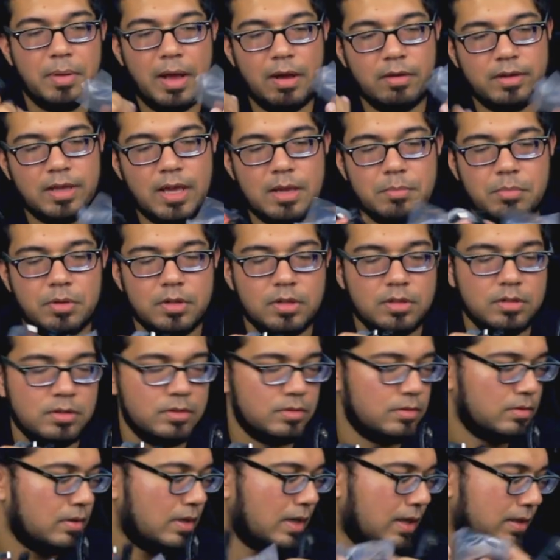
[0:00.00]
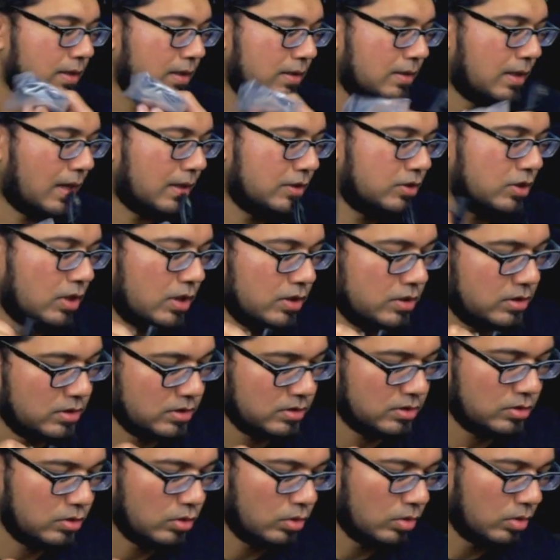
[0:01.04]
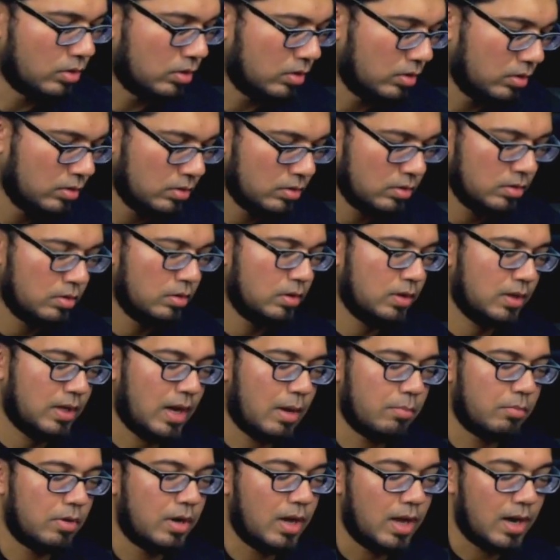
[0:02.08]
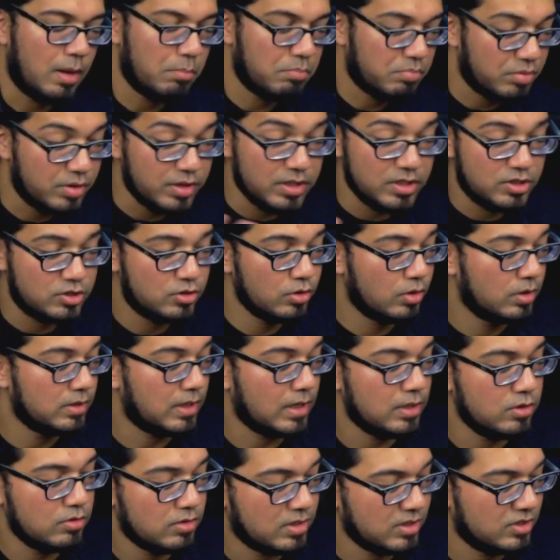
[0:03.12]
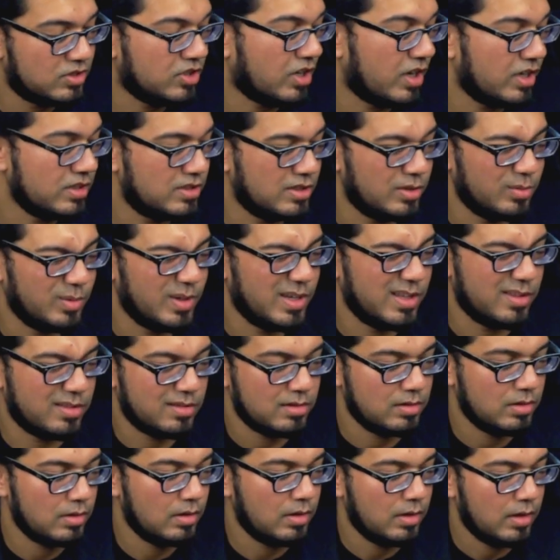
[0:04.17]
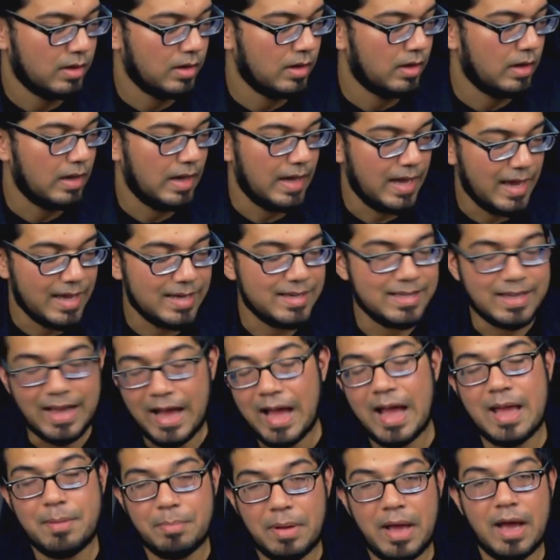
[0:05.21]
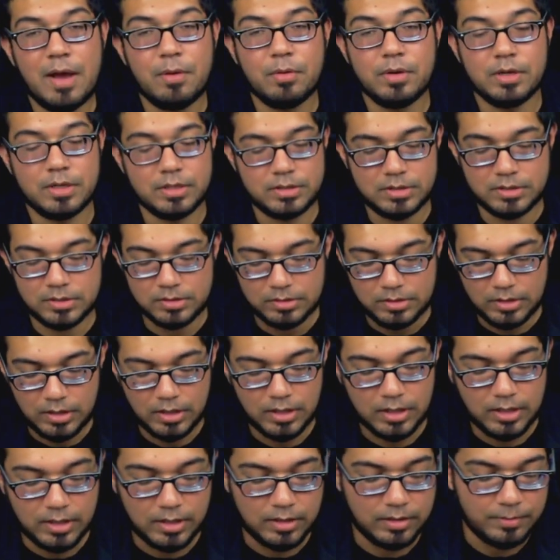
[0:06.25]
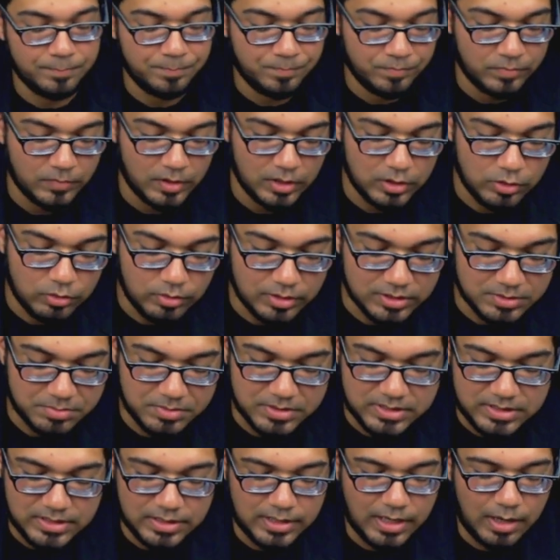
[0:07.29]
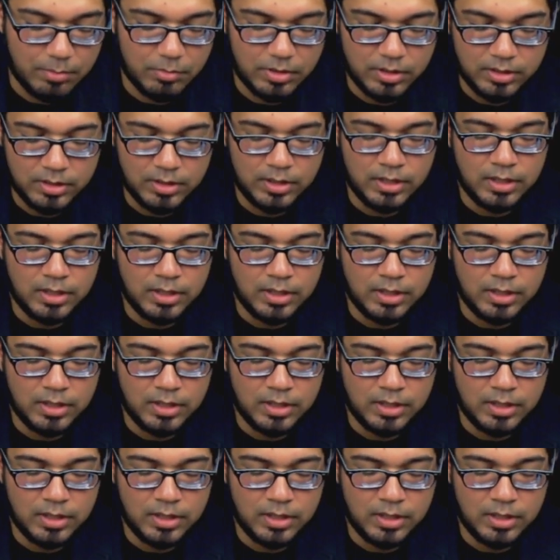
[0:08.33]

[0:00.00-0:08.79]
power cable, and then that charges your camera, and I'm pretty sure that you can charge it with any high-powered USB-C camera.